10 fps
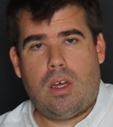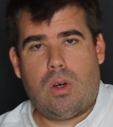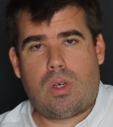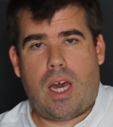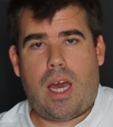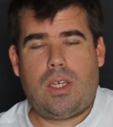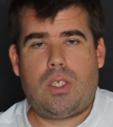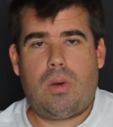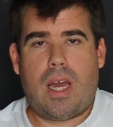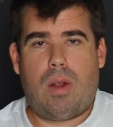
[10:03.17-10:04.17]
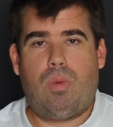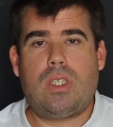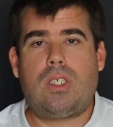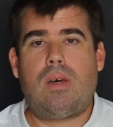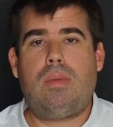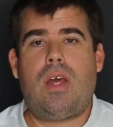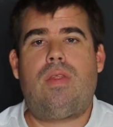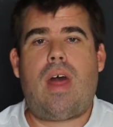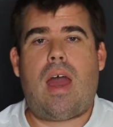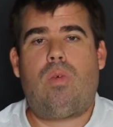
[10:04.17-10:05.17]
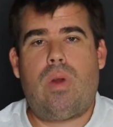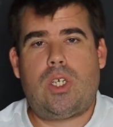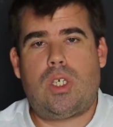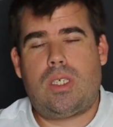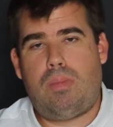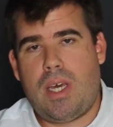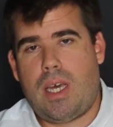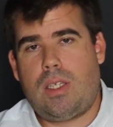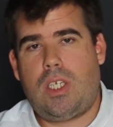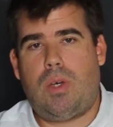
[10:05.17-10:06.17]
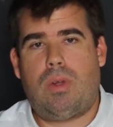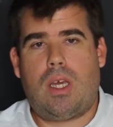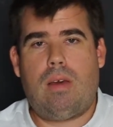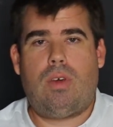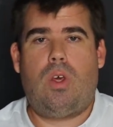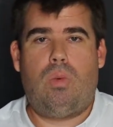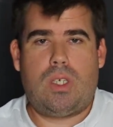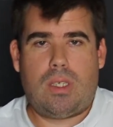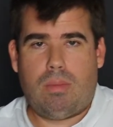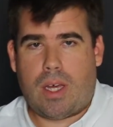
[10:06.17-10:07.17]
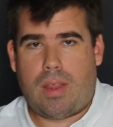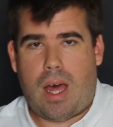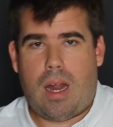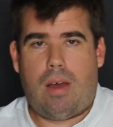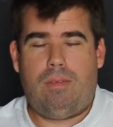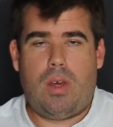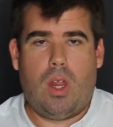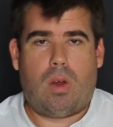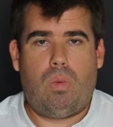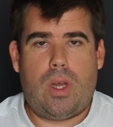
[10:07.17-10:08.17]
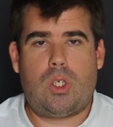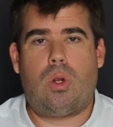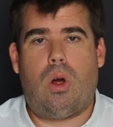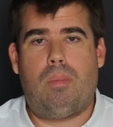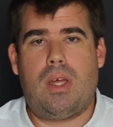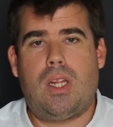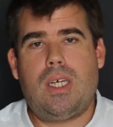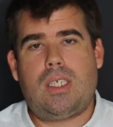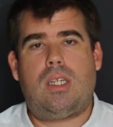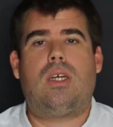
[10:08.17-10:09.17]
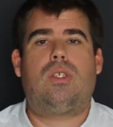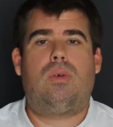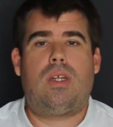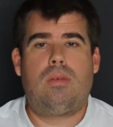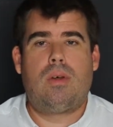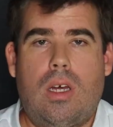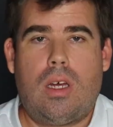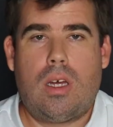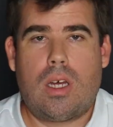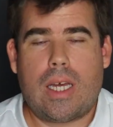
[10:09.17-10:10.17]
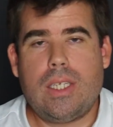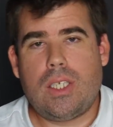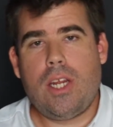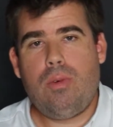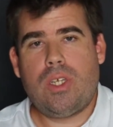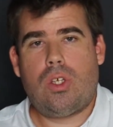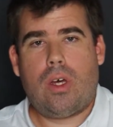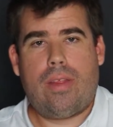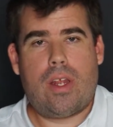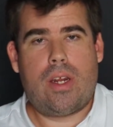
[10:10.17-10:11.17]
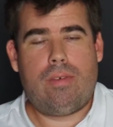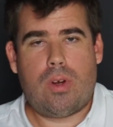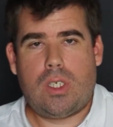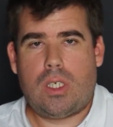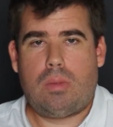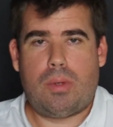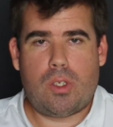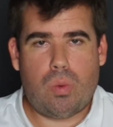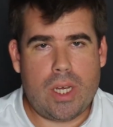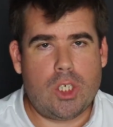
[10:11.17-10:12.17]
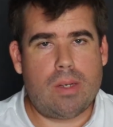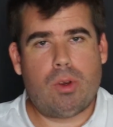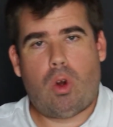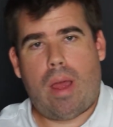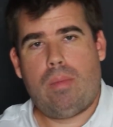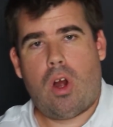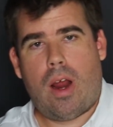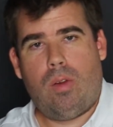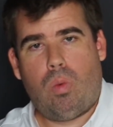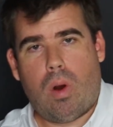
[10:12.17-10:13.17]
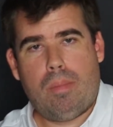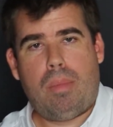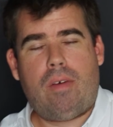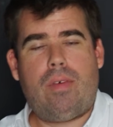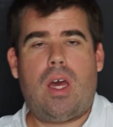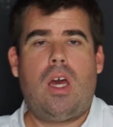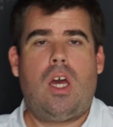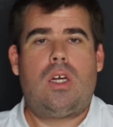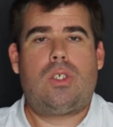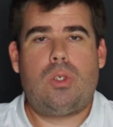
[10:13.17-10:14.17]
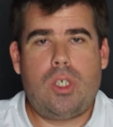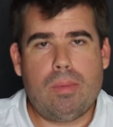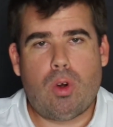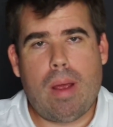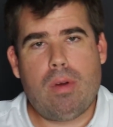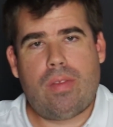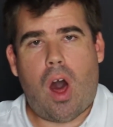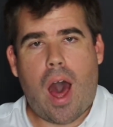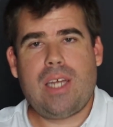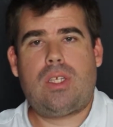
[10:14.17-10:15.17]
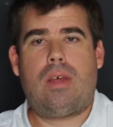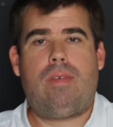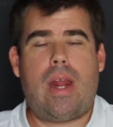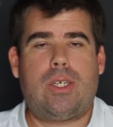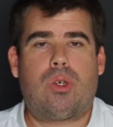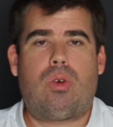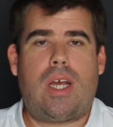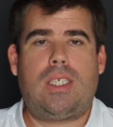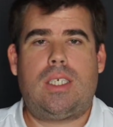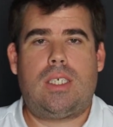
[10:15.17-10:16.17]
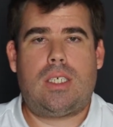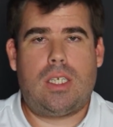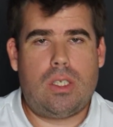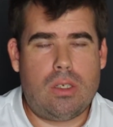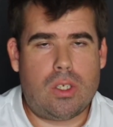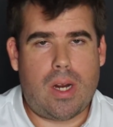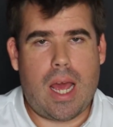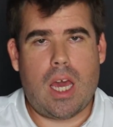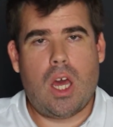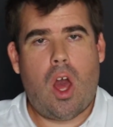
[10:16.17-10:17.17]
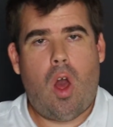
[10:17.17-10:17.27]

Okay, so again, when somebody that rich is speaking to you and giving you wisdom like that, I feel like we should all be listening to it. Continuing to look at the differences between Jim Cramer and Warren Buffett. So Jim Cramer, at the height of the financial crisis in 2008,